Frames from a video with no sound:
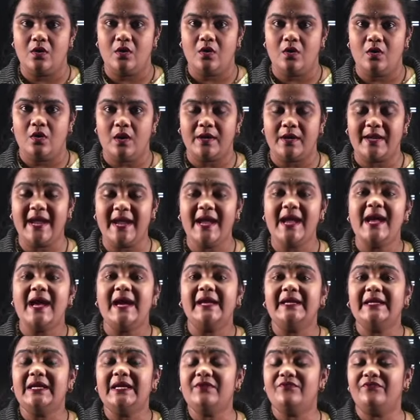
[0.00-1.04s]
Okay.
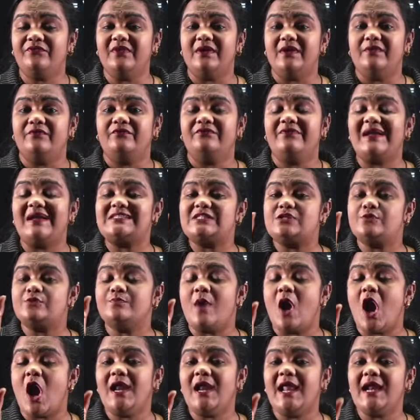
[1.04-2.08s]
If for
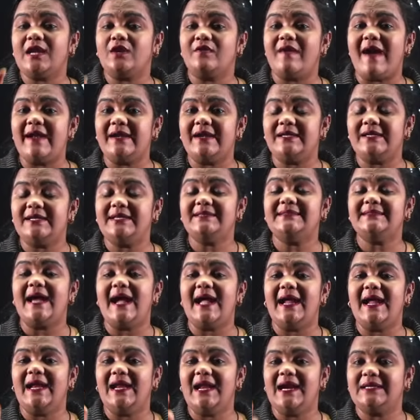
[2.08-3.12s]
smaller quantity
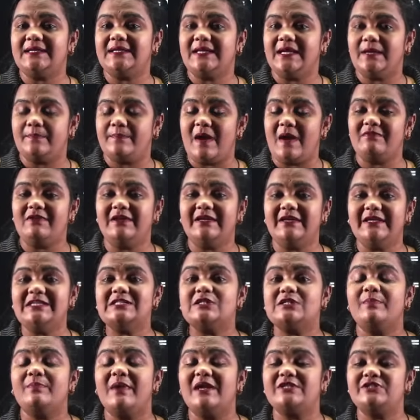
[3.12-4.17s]
the electric power is
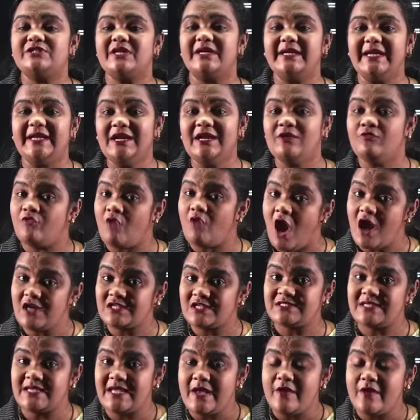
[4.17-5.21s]
measured in watts,